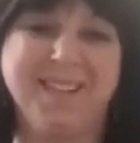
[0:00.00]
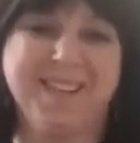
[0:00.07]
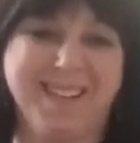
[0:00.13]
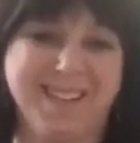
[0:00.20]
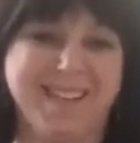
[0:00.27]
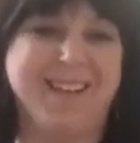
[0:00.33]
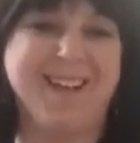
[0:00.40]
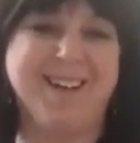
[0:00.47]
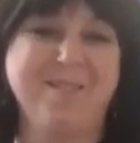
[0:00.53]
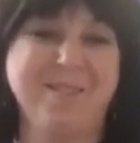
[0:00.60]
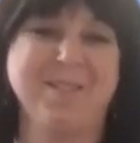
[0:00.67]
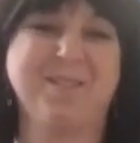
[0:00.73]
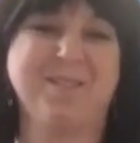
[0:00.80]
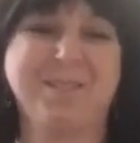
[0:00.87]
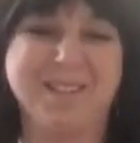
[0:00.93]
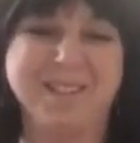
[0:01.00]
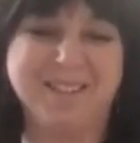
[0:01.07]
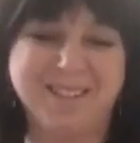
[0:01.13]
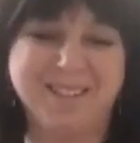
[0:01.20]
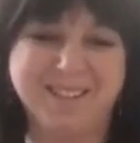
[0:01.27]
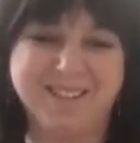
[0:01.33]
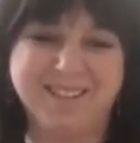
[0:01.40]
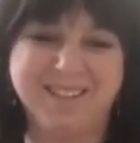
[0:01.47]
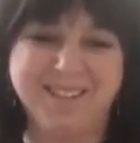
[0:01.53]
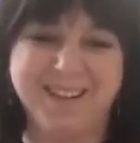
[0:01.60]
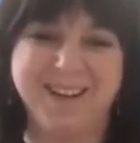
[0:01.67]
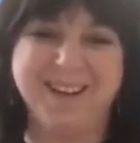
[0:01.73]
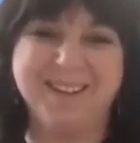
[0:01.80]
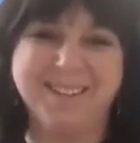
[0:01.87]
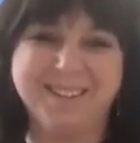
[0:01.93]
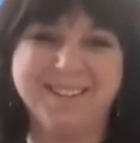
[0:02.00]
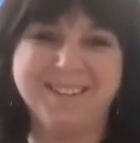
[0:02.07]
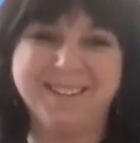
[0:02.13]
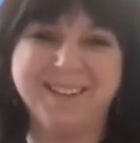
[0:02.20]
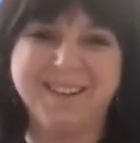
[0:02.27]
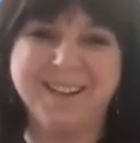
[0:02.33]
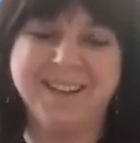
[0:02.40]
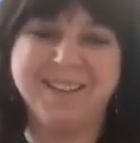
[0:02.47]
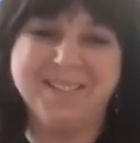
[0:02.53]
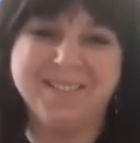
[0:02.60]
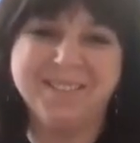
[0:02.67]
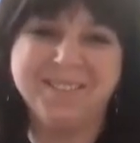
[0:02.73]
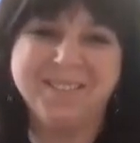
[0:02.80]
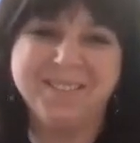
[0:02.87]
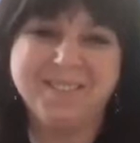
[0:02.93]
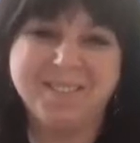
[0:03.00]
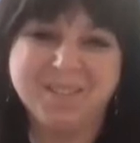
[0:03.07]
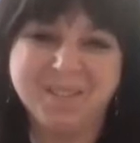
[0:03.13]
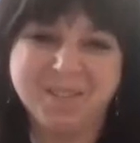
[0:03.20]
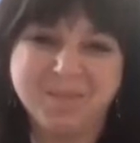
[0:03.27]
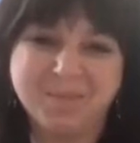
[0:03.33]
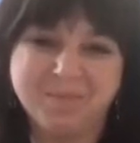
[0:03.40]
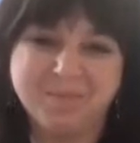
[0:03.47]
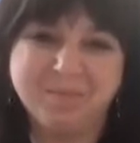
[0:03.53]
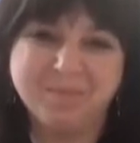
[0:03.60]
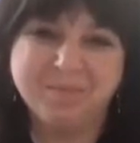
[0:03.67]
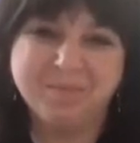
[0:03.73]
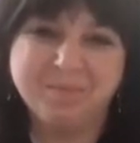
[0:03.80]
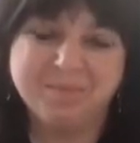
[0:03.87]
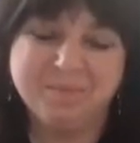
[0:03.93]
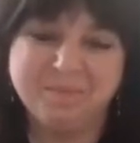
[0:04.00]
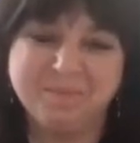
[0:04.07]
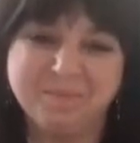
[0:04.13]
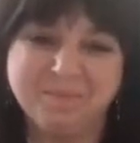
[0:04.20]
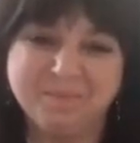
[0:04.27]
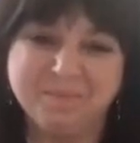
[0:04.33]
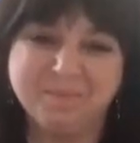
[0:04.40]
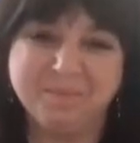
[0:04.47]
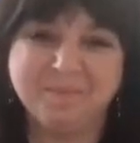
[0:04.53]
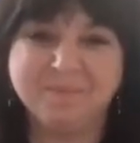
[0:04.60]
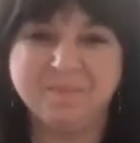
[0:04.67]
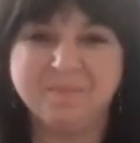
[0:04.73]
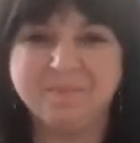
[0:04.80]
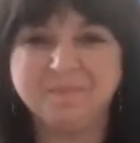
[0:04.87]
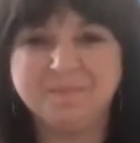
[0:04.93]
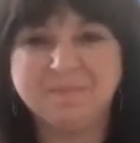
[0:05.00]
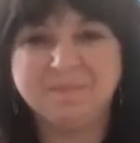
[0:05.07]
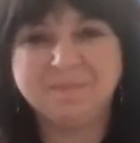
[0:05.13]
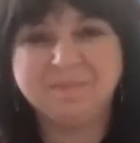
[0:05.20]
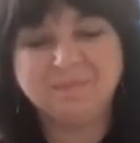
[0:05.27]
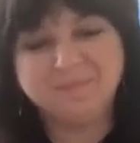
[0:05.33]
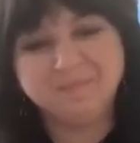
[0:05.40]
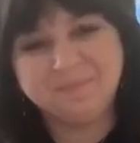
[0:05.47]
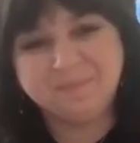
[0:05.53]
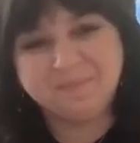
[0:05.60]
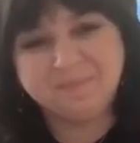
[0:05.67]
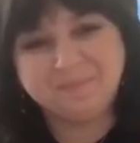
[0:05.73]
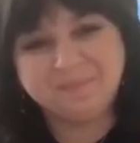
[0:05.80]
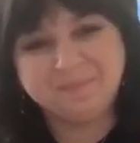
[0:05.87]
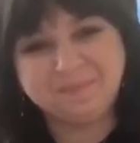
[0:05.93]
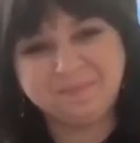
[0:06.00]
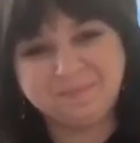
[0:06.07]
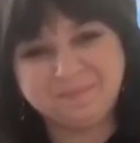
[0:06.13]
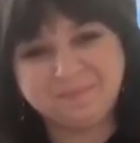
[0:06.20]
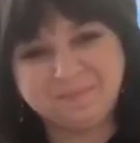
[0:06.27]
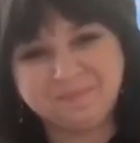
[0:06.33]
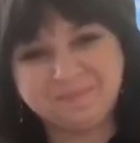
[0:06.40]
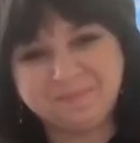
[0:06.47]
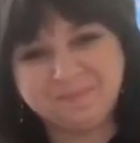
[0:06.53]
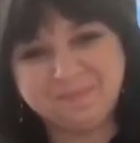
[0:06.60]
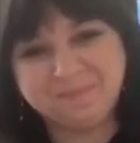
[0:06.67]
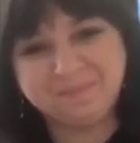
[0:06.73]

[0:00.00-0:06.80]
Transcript: [no speech]